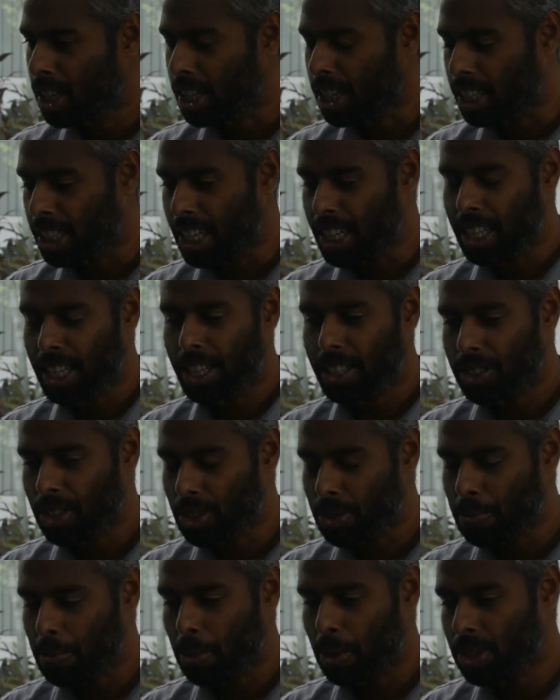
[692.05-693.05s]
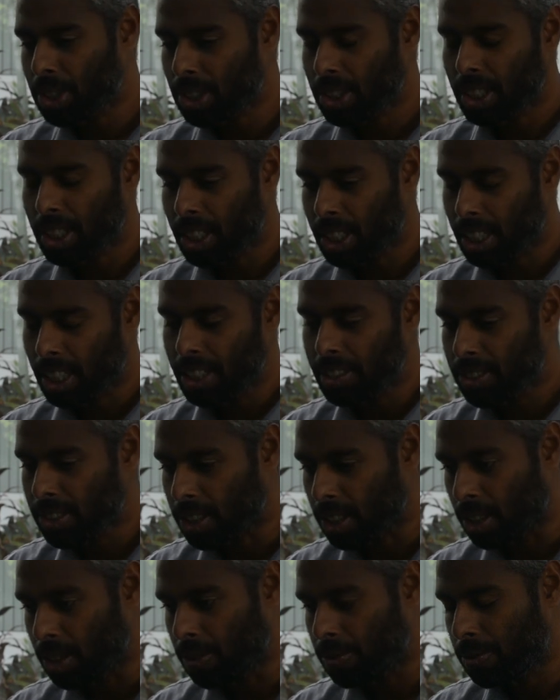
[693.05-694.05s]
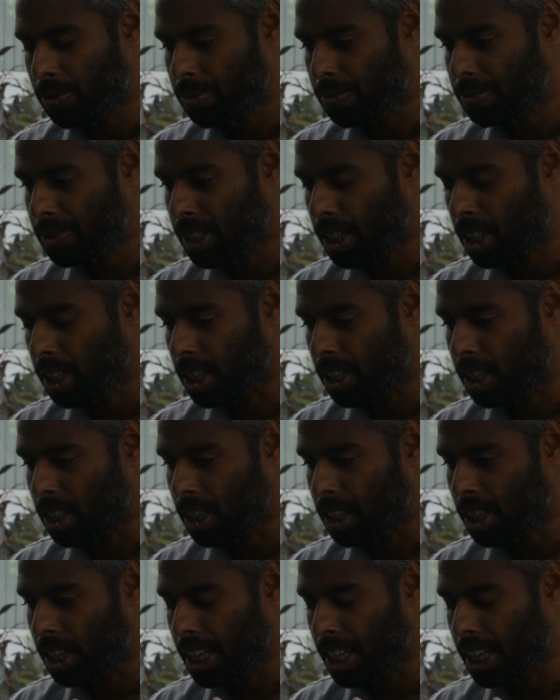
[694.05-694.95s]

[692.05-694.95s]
Great Lakes is positioning itself uh,